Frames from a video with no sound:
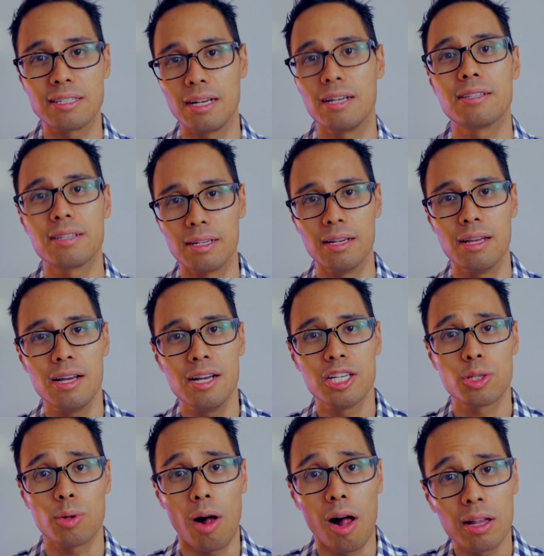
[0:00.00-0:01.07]
station.
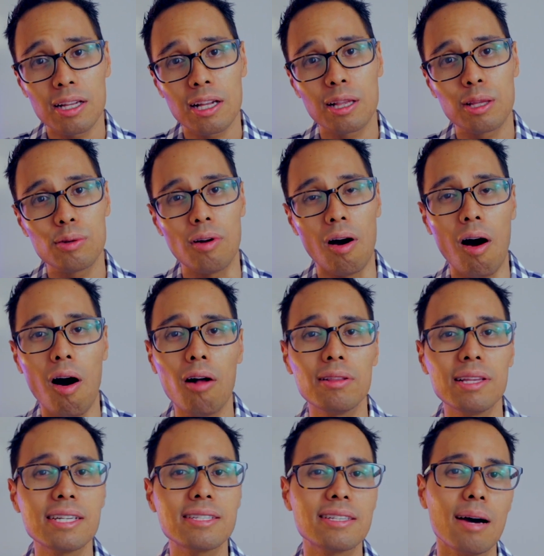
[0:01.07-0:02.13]
So I'll include all
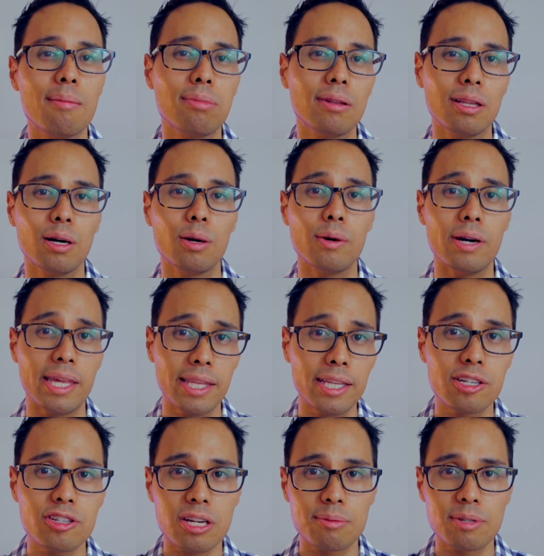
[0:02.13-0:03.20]
links down below in the
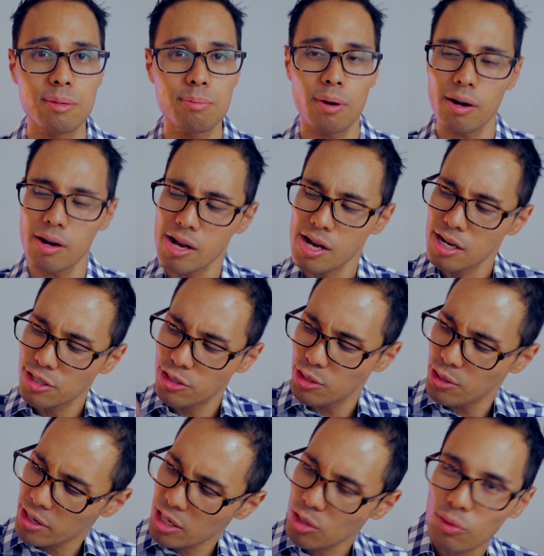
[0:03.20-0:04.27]
description bar
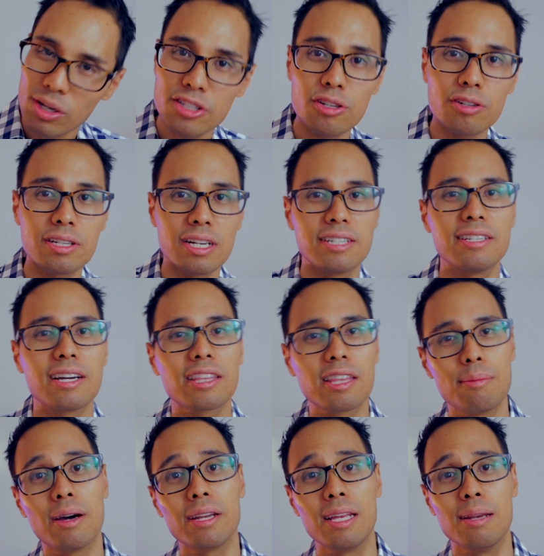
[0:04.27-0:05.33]
so you can research and check
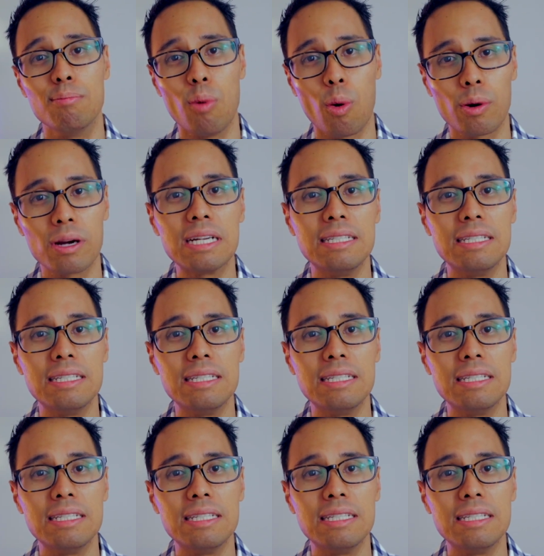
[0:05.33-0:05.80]
them out in more